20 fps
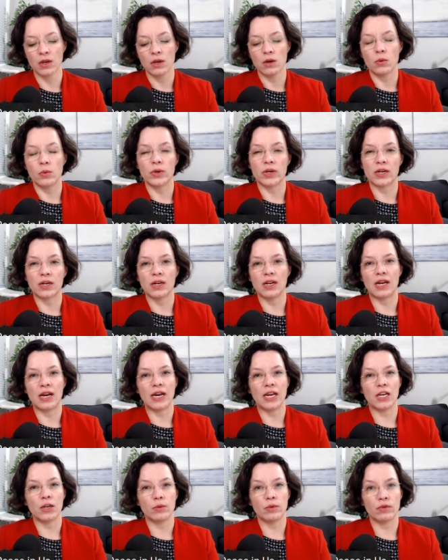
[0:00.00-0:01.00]
we are
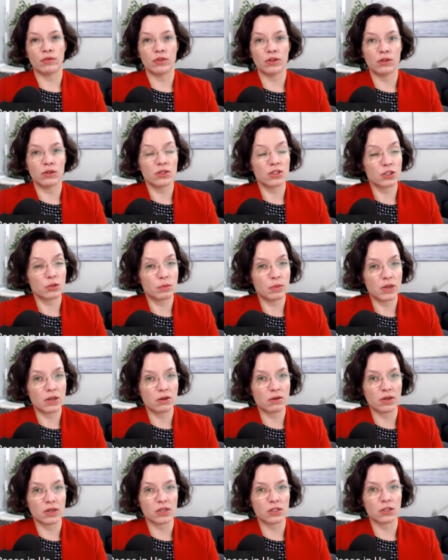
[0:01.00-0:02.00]
aligning with the good
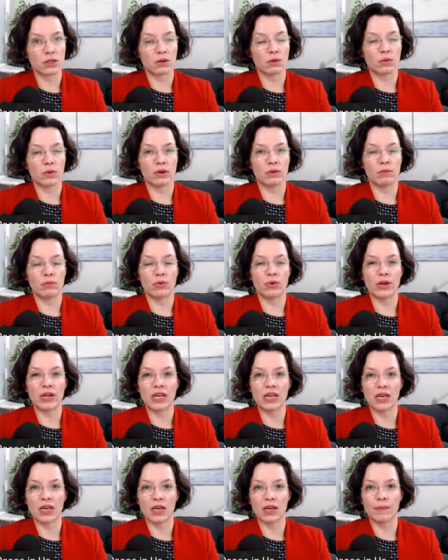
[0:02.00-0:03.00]
spirits and we're
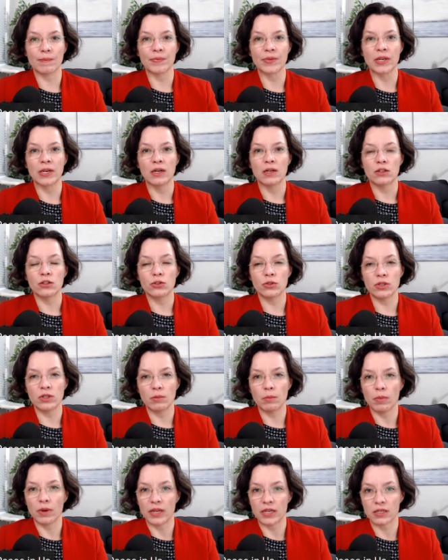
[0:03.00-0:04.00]
bringing to
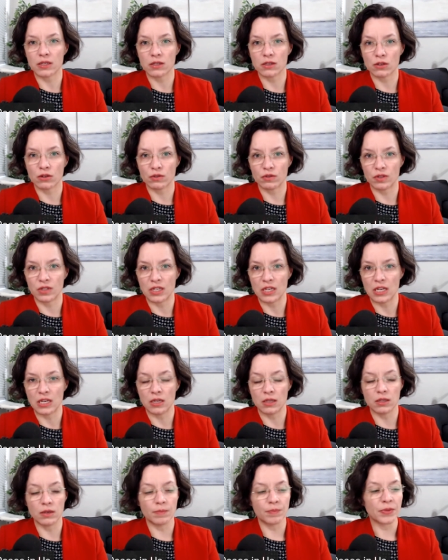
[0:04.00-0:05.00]
the places of
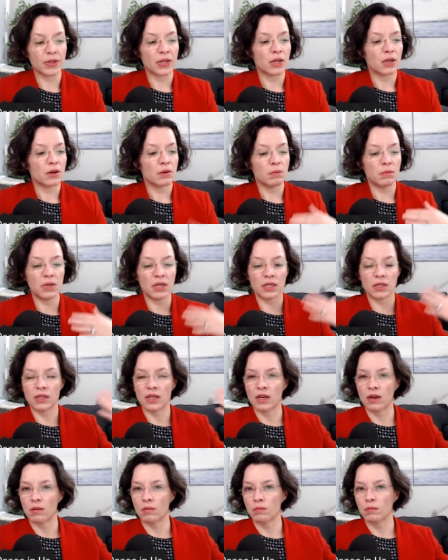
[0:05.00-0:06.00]
need, be
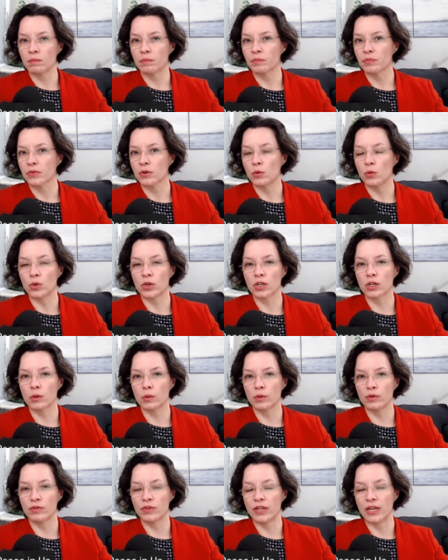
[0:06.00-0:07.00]
them
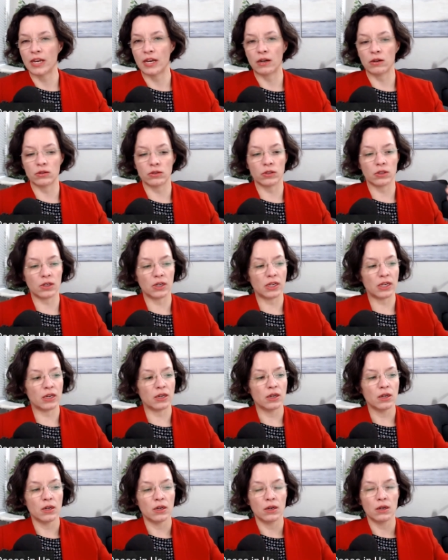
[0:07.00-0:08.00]
working with the
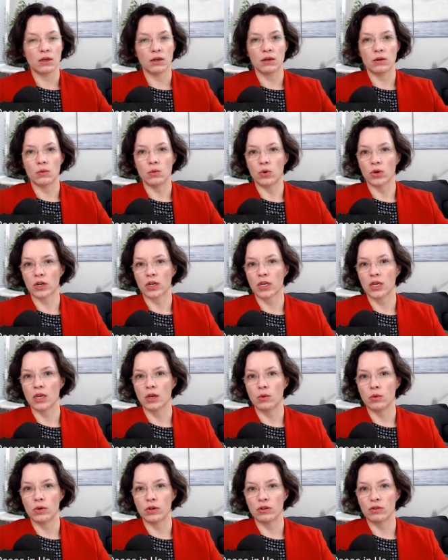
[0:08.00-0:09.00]
elderly,
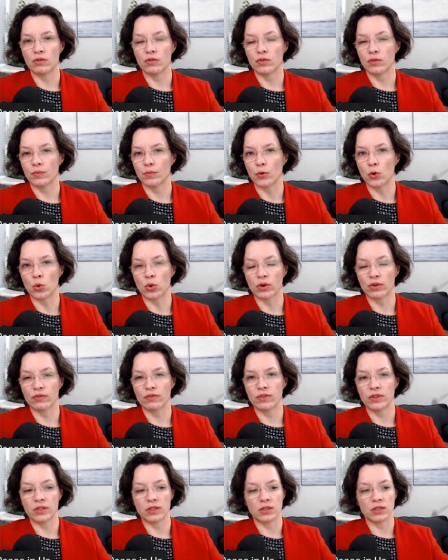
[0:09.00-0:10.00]
working with
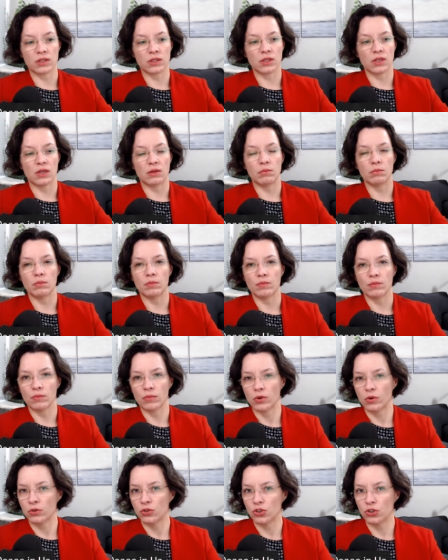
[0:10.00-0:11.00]
orphans and
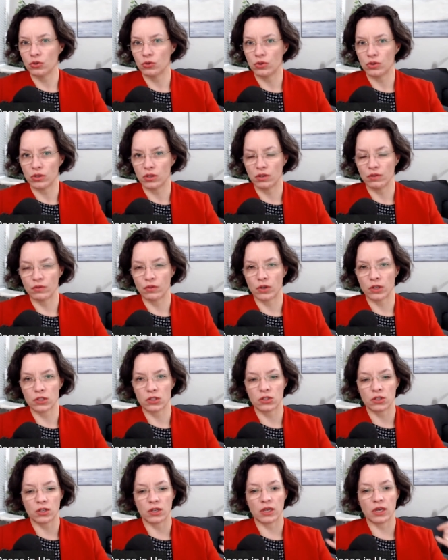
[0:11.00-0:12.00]
children in
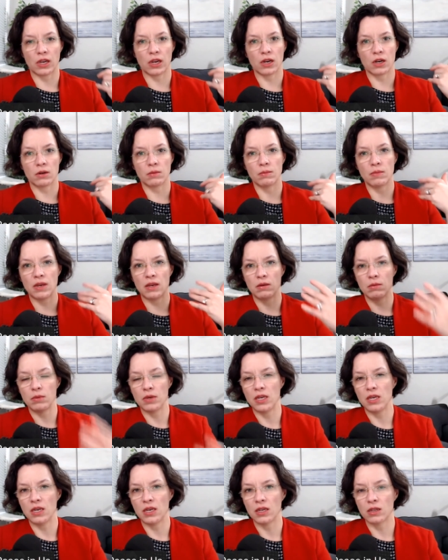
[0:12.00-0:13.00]
foster care,
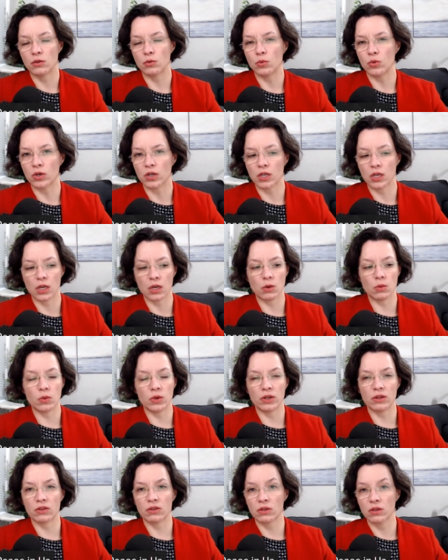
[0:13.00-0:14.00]
maybe it working
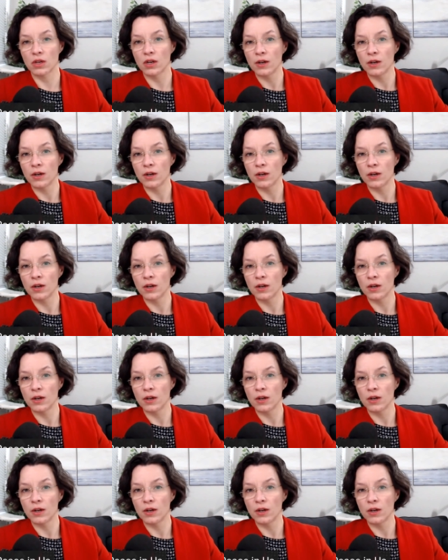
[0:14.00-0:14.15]
with